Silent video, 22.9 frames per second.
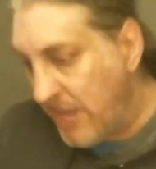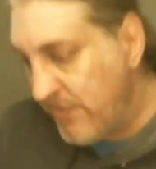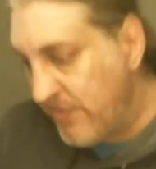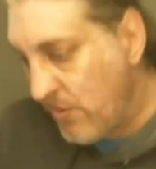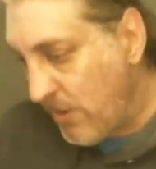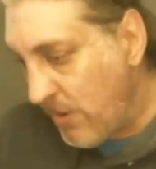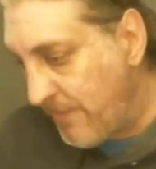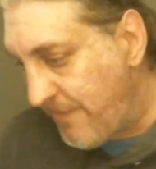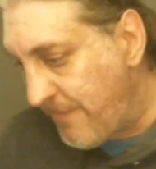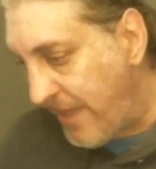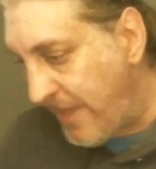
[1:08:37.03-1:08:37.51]

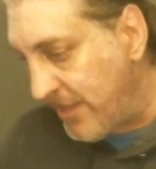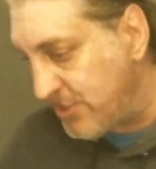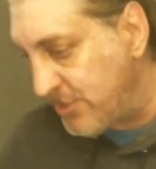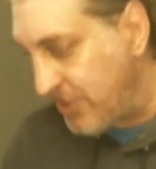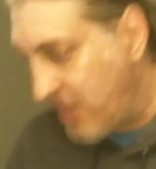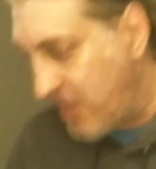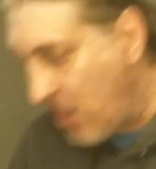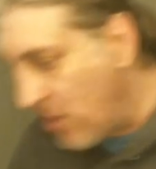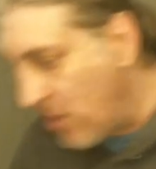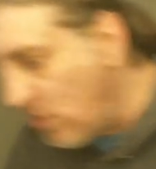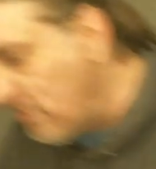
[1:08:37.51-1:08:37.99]
for. I've actually
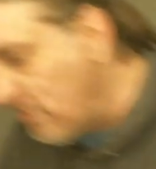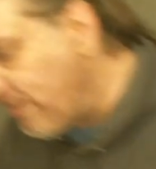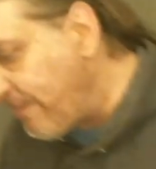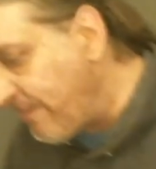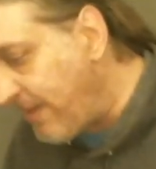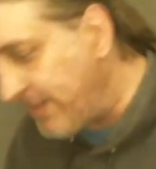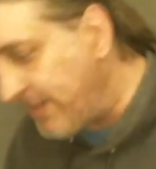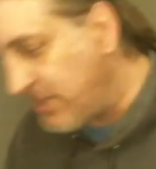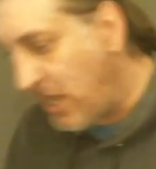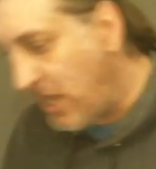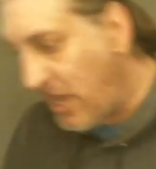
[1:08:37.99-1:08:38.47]
gone over
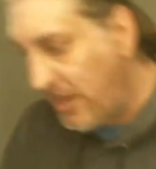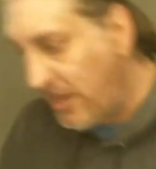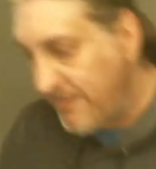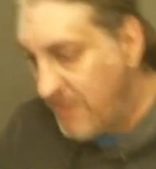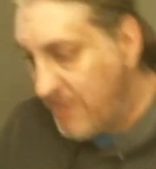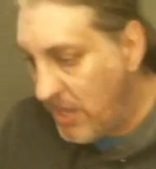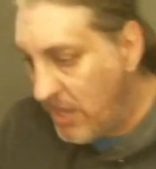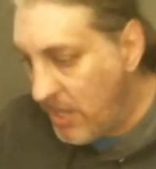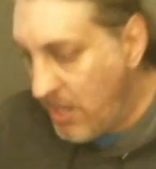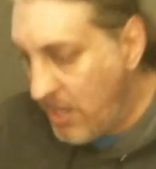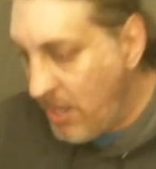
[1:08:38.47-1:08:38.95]
my time.
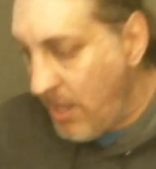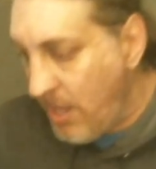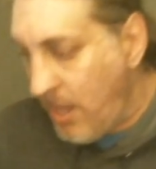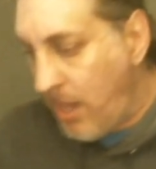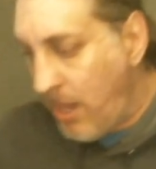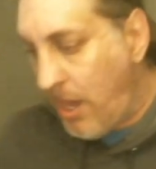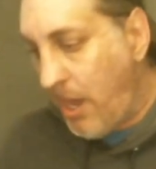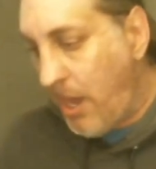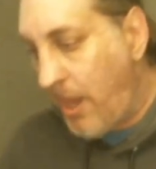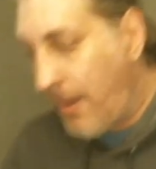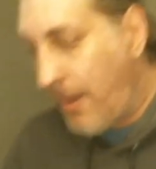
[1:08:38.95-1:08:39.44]

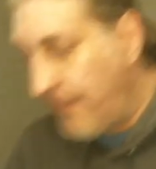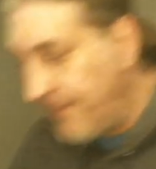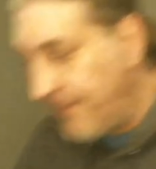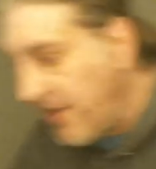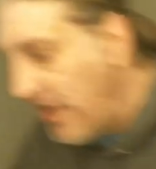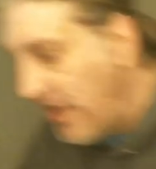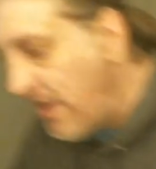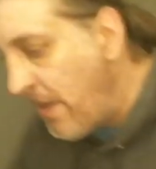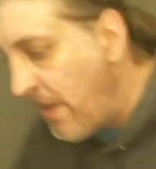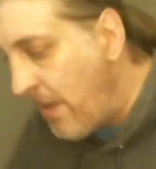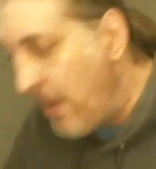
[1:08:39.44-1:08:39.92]

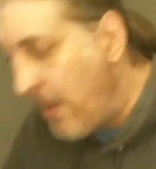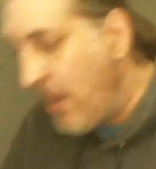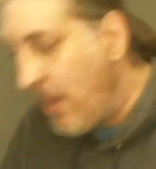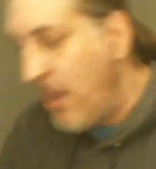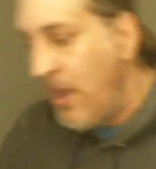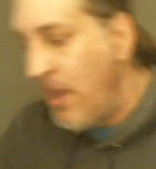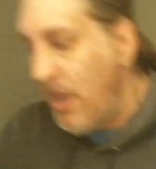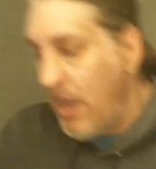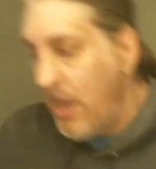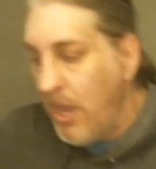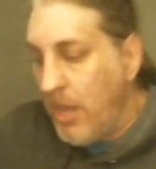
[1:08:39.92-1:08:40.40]

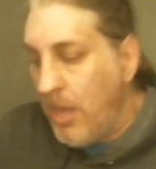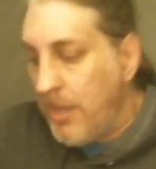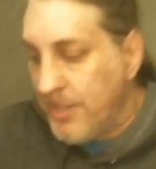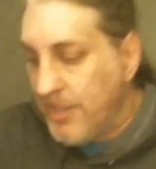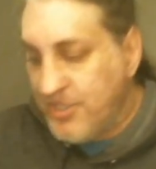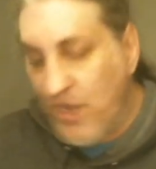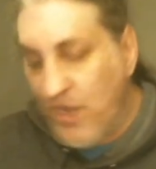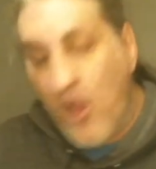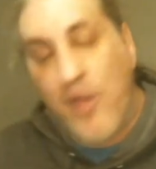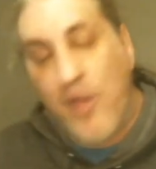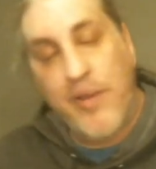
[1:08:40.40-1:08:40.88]
That's
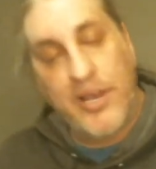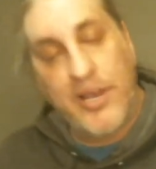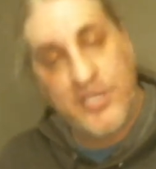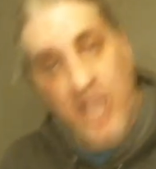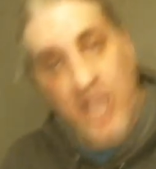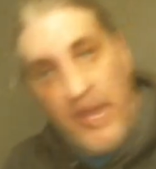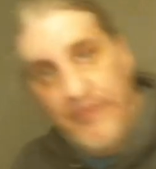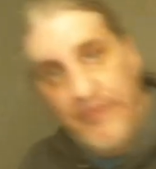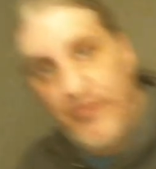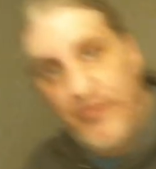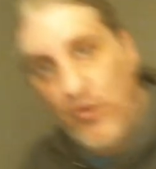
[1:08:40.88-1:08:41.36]
all I've got
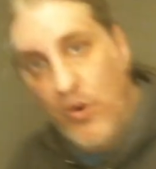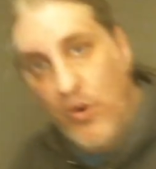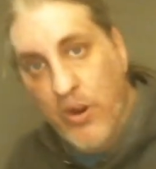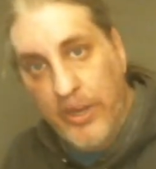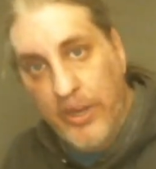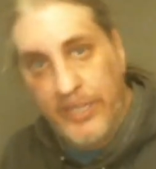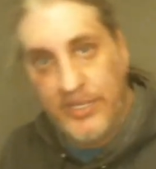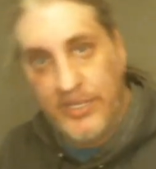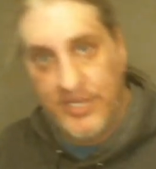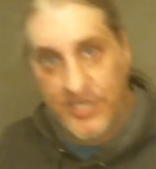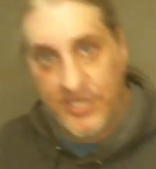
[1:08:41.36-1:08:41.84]
time for
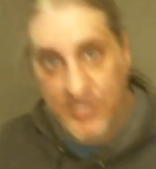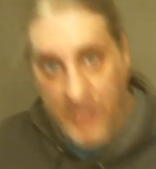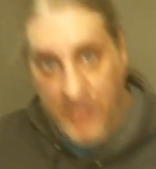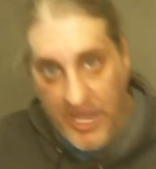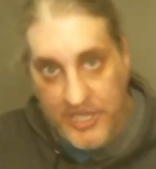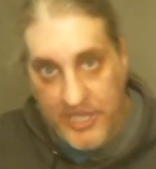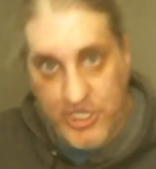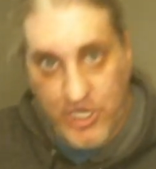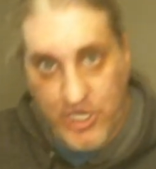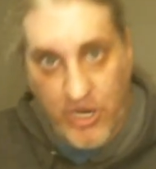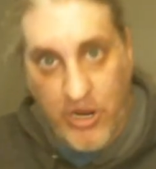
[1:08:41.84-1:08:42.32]
in this
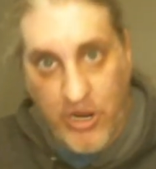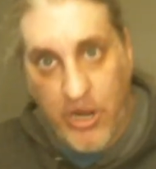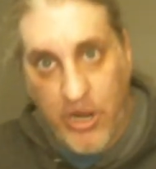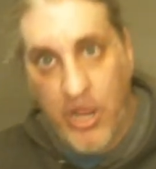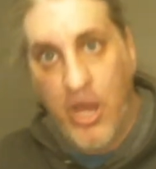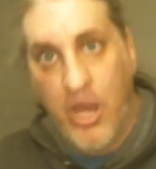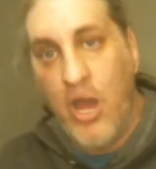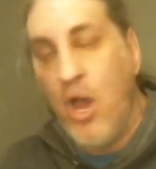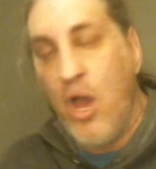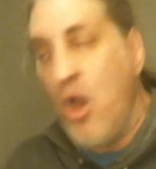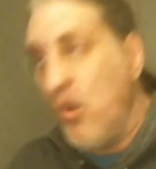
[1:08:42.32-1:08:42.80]
lecture.
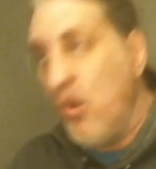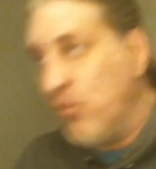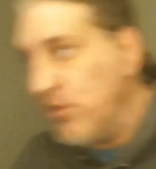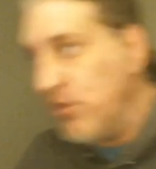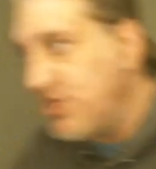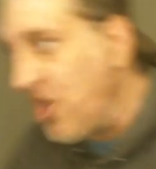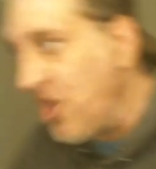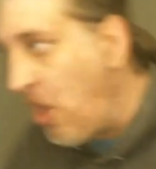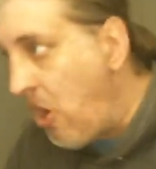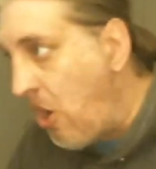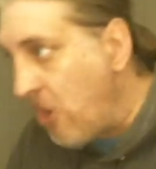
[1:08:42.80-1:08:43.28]
We'll
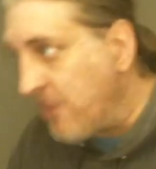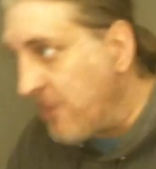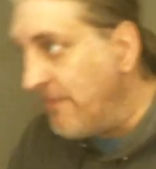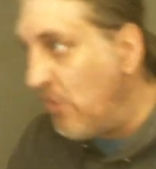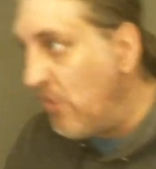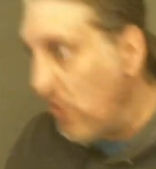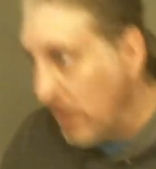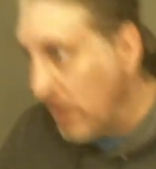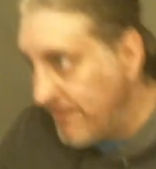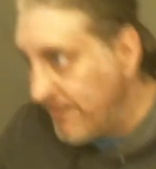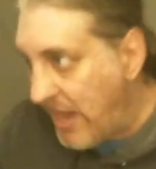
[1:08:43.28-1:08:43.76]
talk
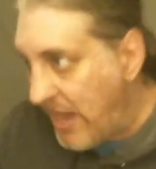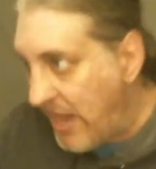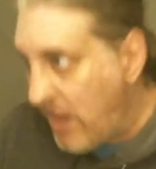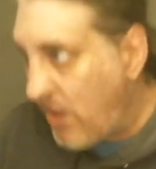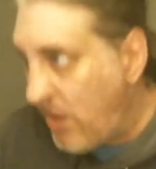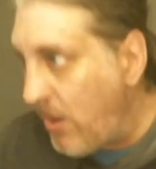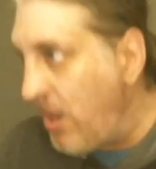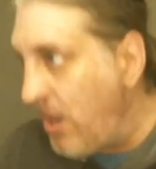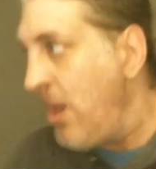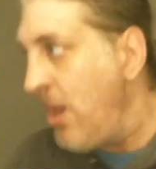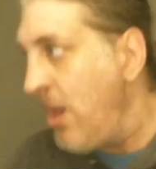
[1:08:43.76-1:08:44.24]
more
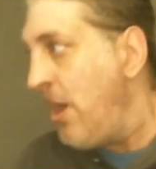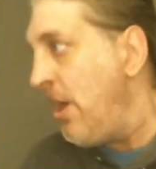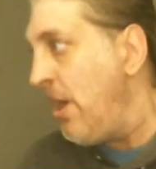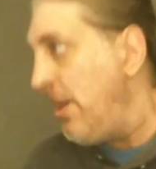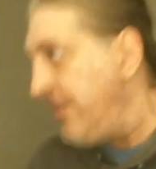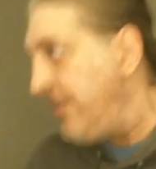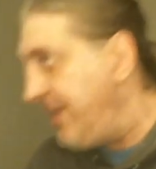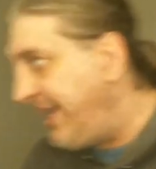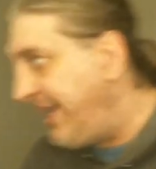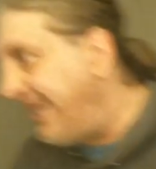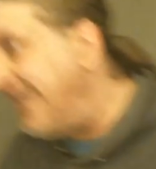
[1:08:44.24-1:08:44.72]
about
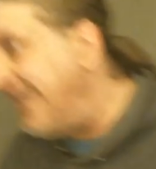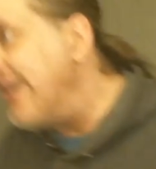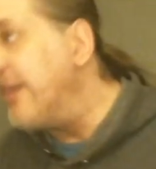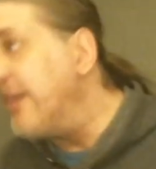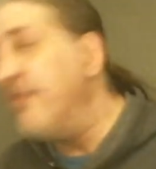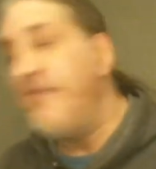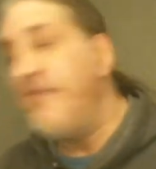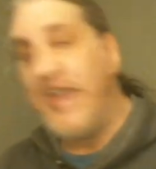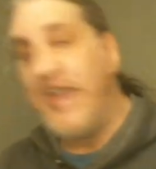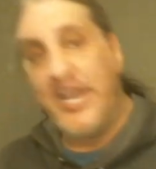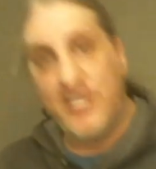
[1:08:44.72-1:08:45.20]
the
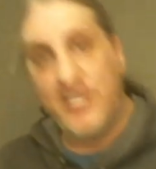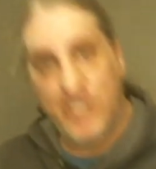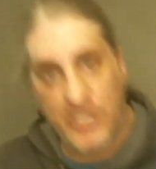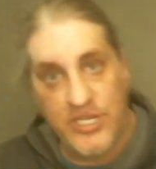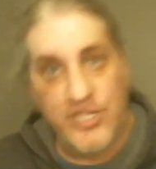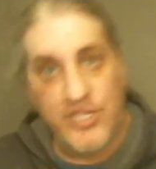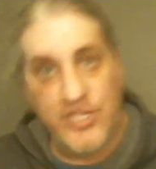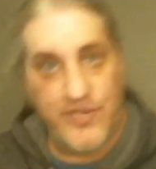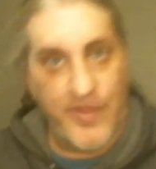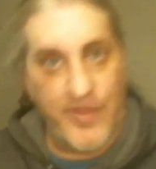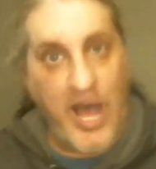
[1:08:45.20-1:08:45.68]

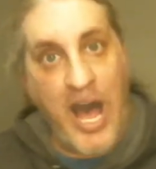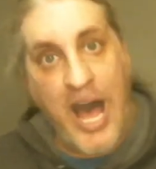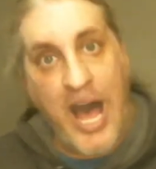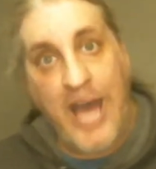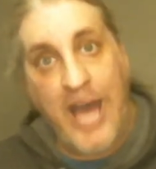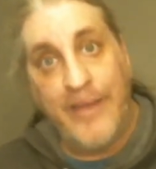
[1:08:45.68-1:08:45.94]
innovations of the High